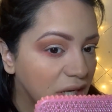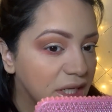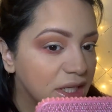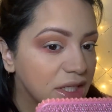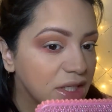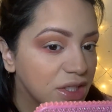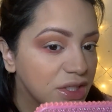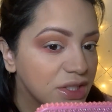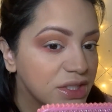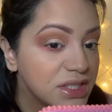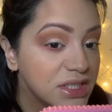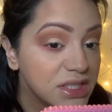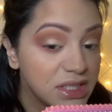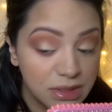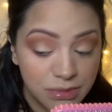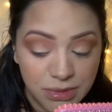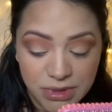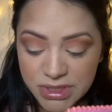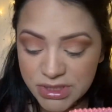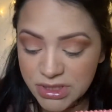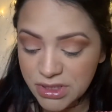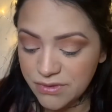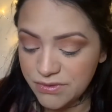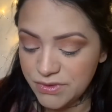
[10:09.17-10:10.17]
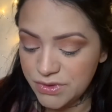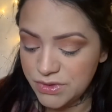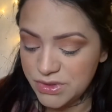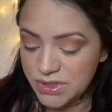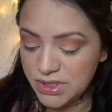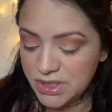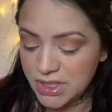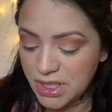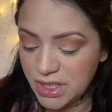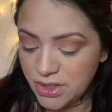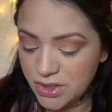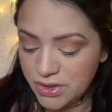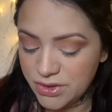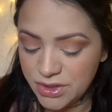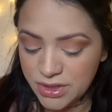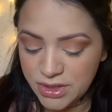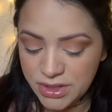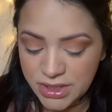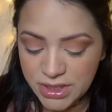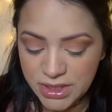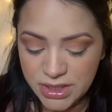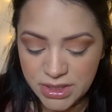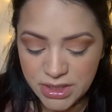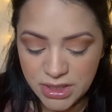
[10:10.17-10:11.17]
could see myself using that on the
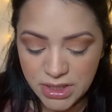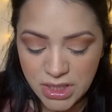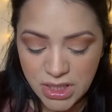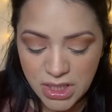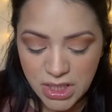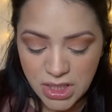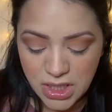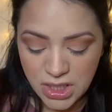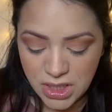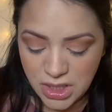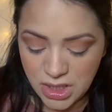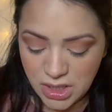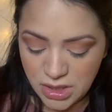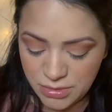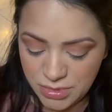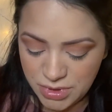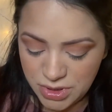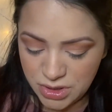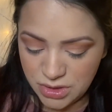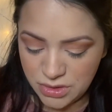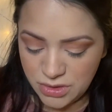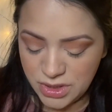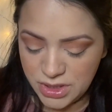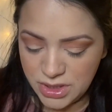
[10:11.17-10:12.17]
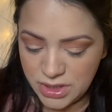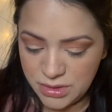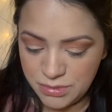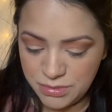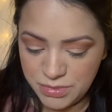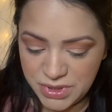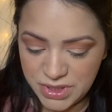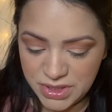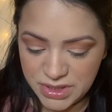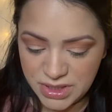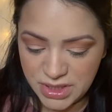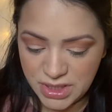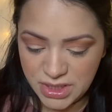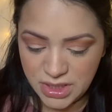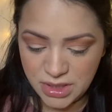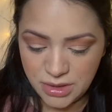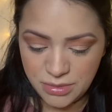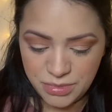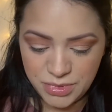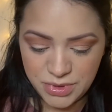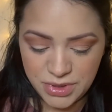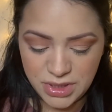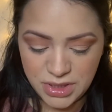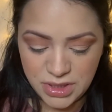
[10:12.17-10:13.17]
lid. I'm going to go ahead and pick that
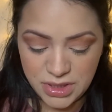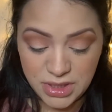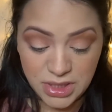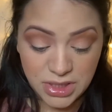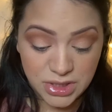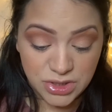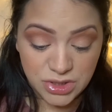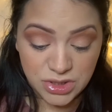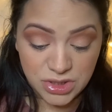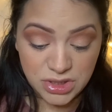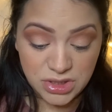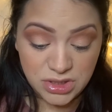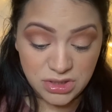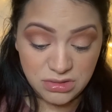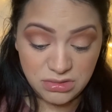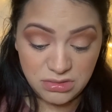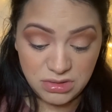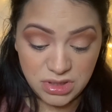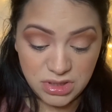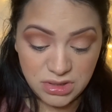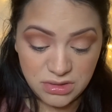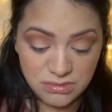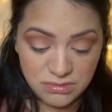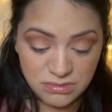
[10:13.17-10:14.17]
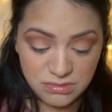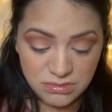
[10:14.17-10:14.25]
up and actually do it.